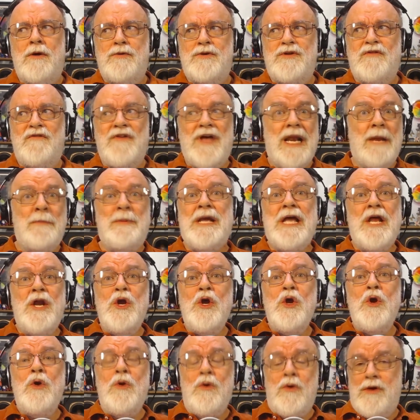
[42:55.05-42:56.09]
developing a
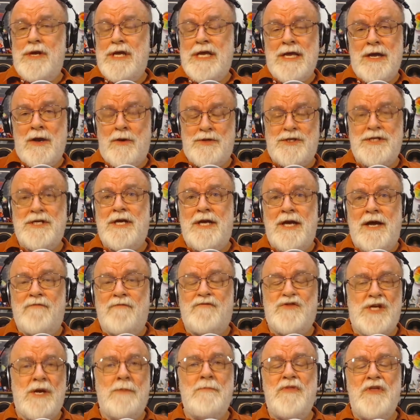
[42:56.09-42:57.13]
new EOTF,
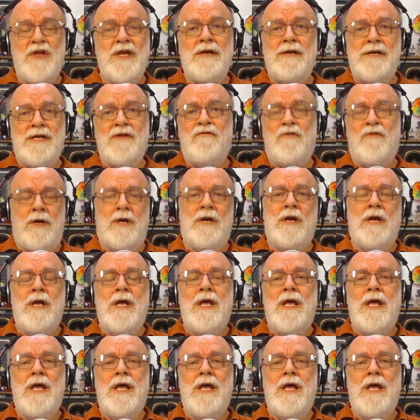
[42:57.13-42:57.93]
something different.